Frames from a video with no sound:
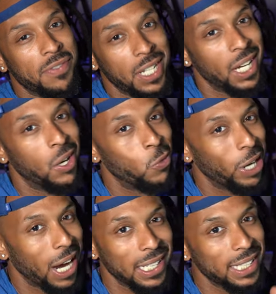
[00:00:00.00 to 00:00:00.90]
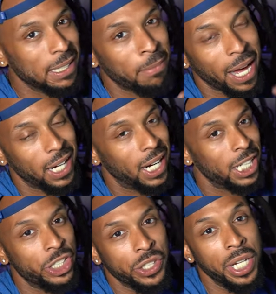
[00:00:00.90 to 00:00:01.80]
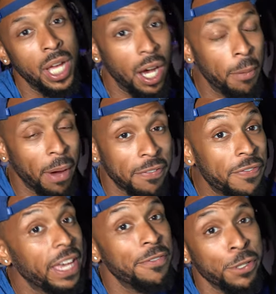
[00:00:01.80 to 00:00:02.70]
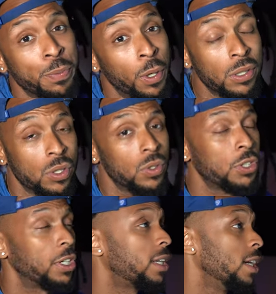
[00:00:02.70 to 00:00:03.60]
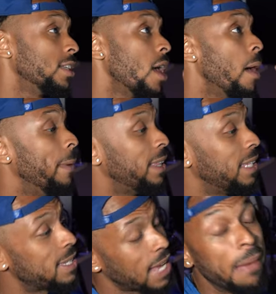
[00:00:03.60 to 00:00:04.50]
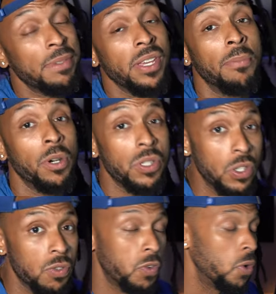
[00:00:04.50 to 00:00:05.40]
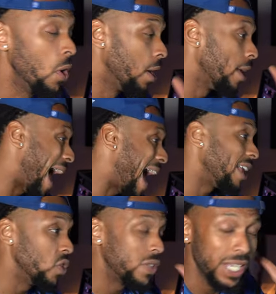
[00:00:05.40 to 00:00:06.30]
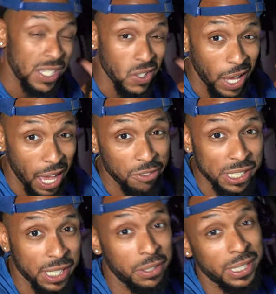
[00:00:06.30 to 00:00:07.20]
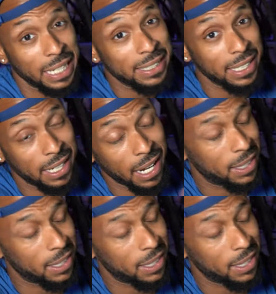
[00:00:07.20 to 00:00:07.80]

video where I list about 100 of my favorite Pro Tools shortcuts, but this top 10 most useful, I use these on every single session, and I